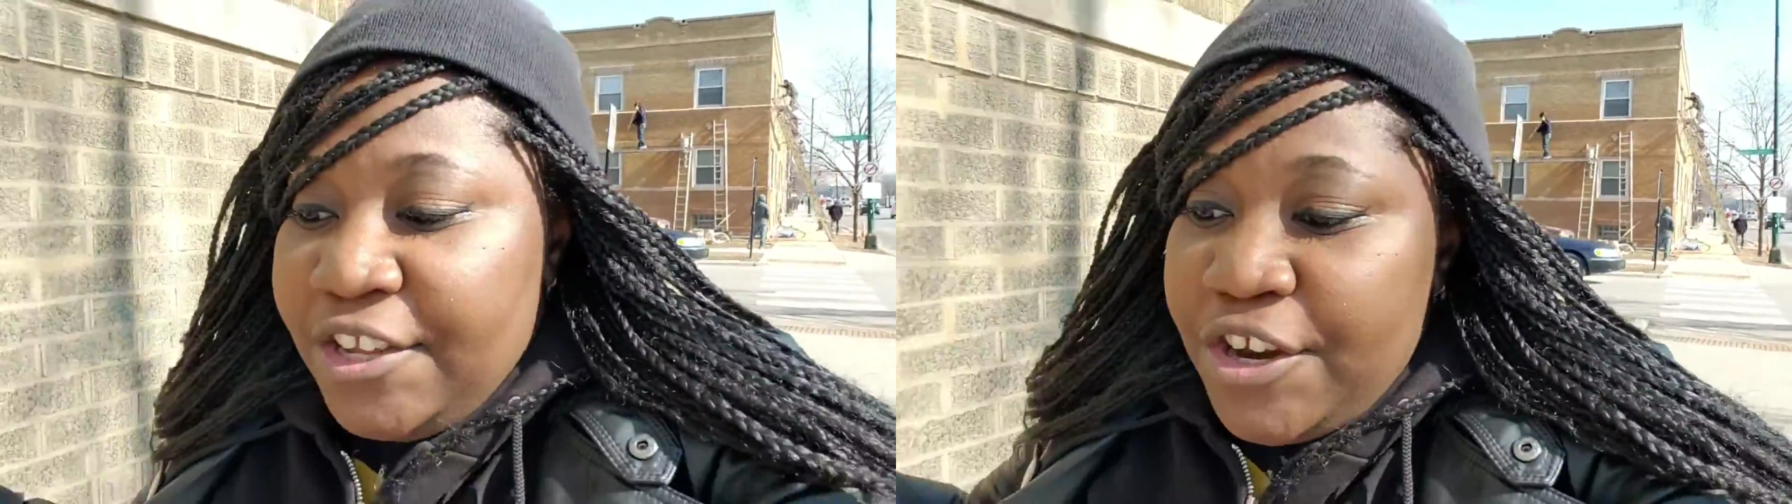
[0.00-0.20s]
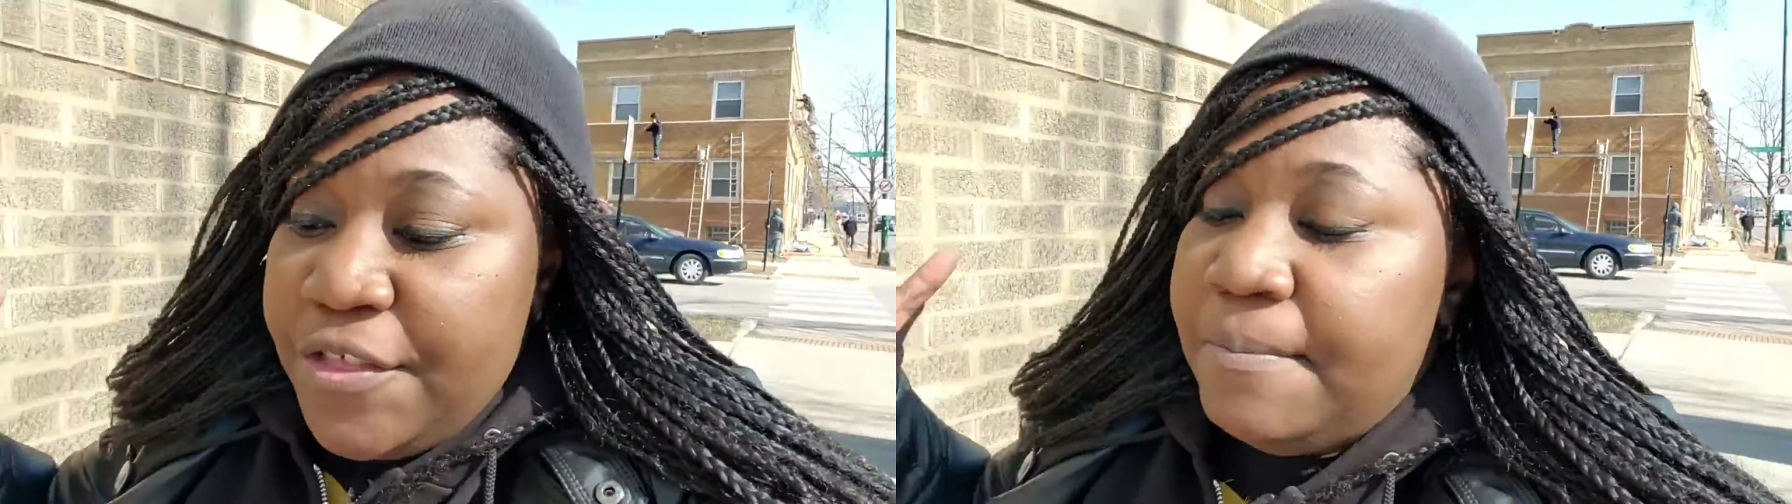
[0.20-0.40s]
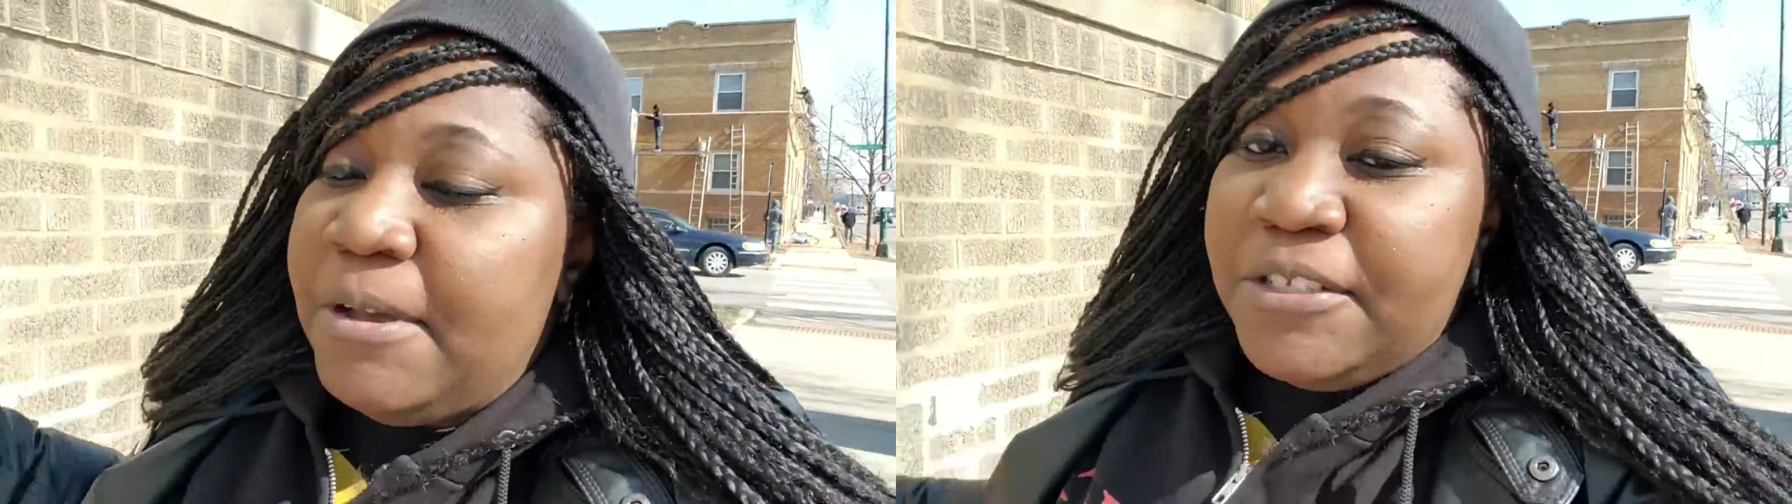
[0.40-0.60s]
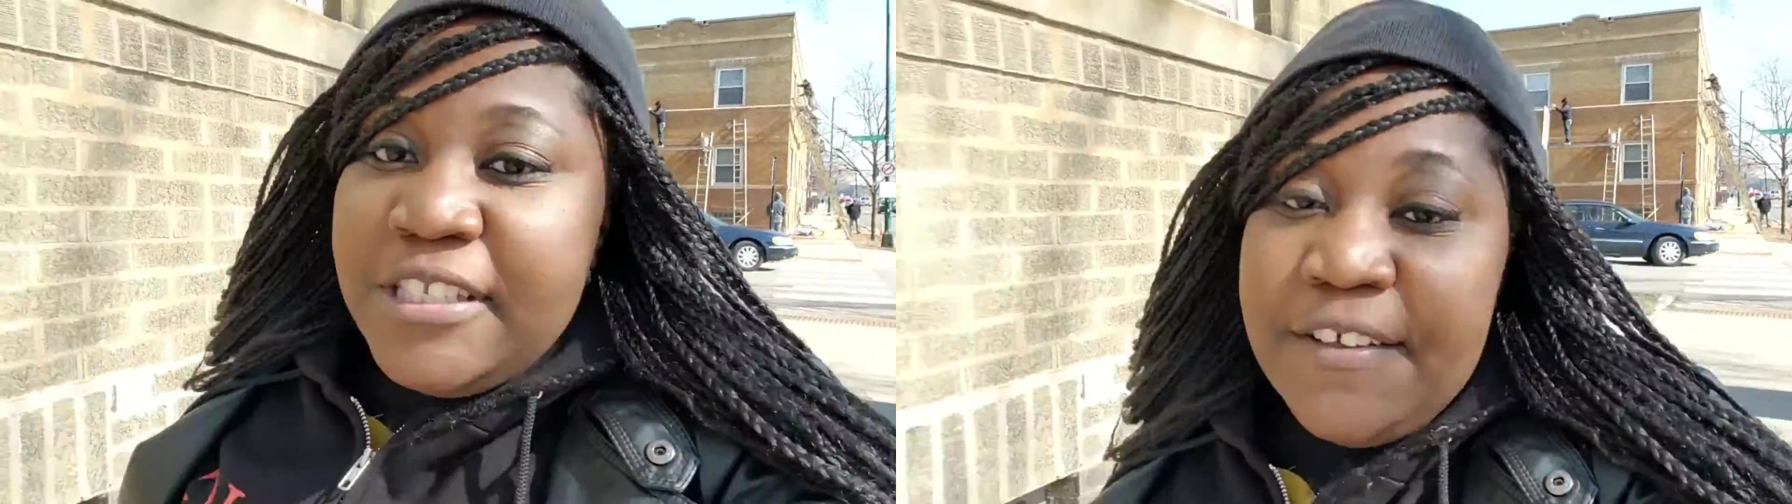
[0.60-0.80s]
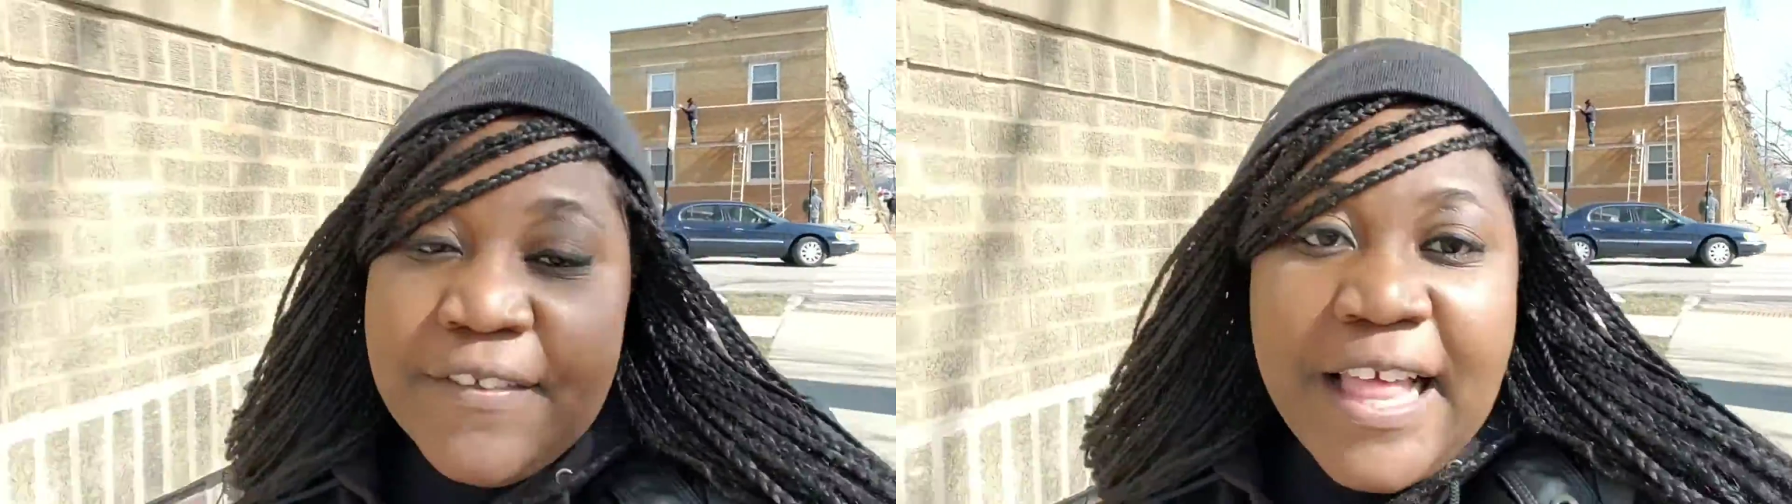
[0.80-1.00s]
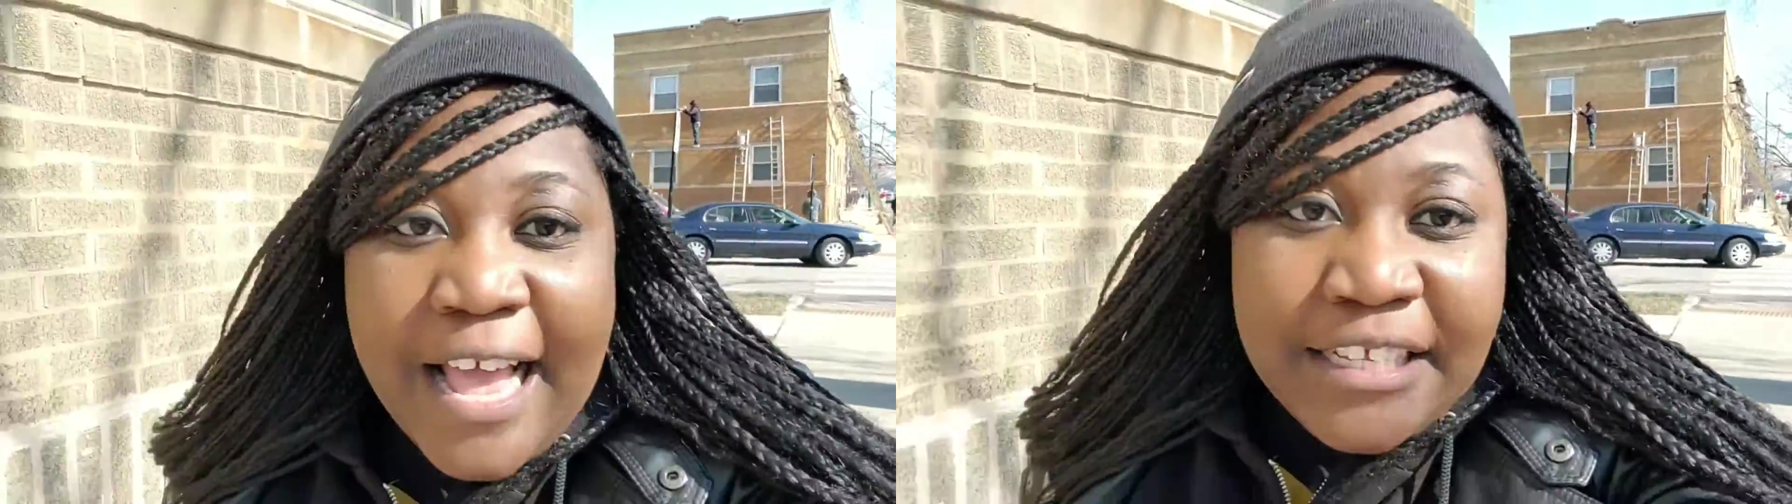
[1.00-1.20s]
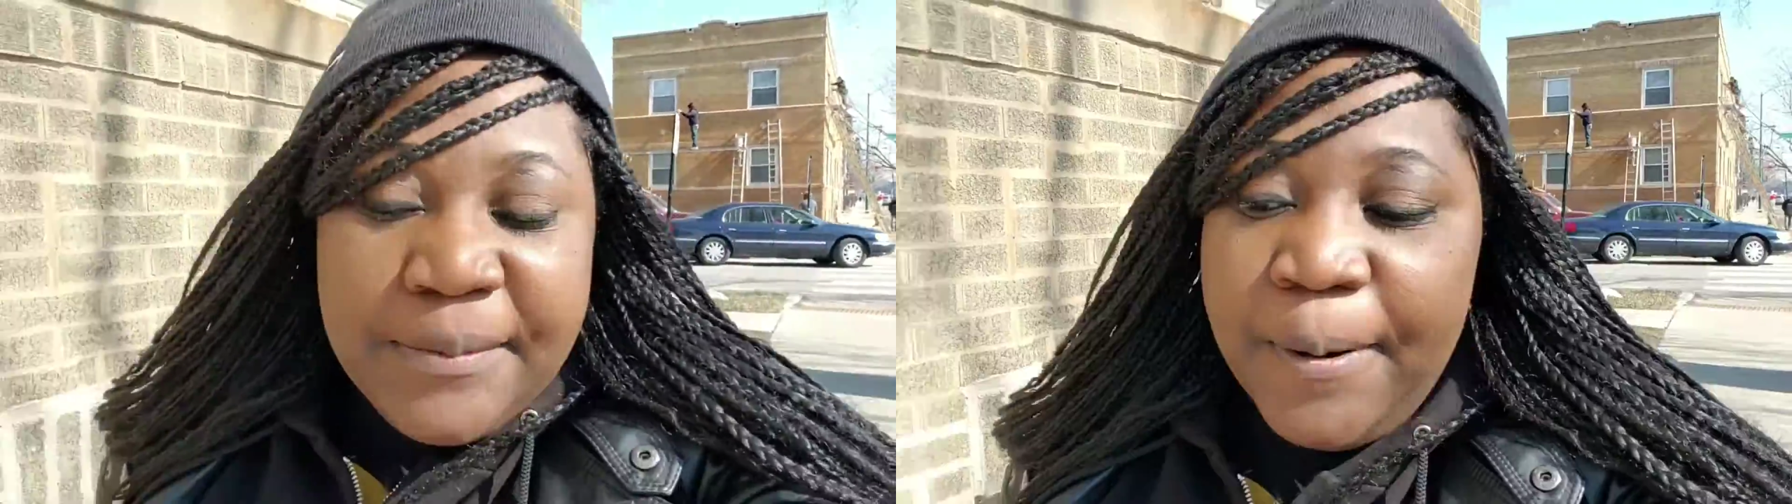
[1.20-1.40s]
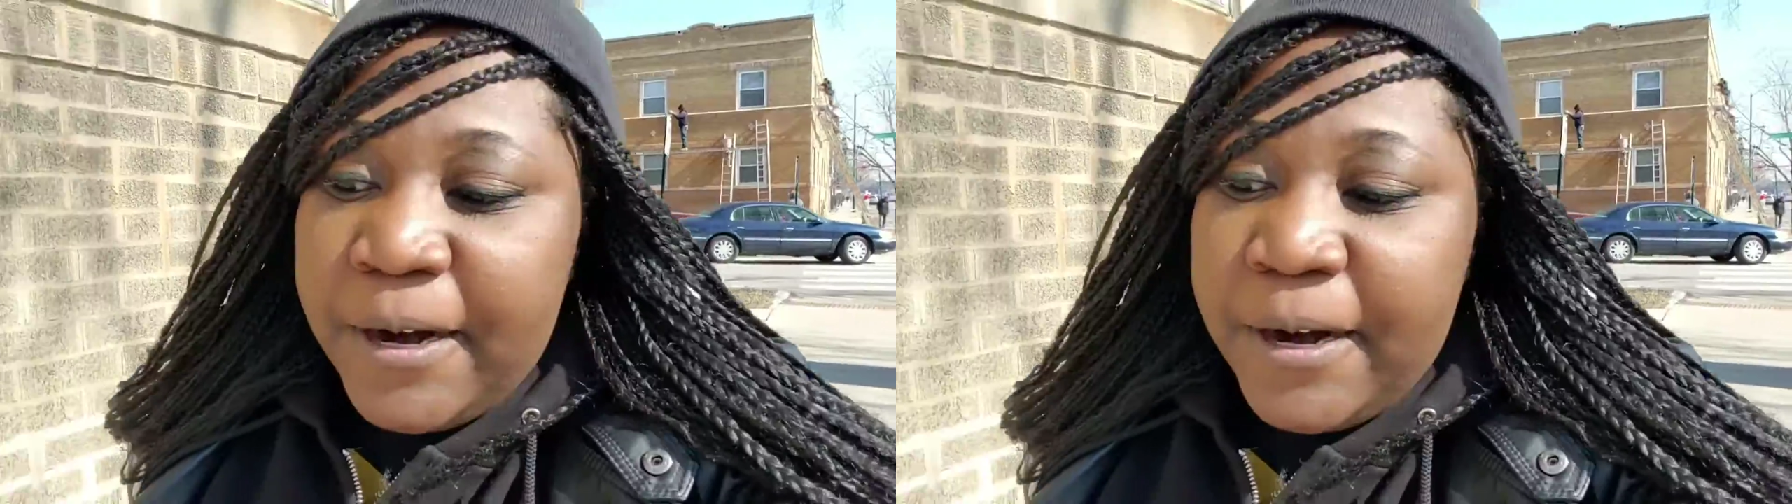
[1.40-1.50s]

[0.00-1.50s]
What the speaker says: the most civilized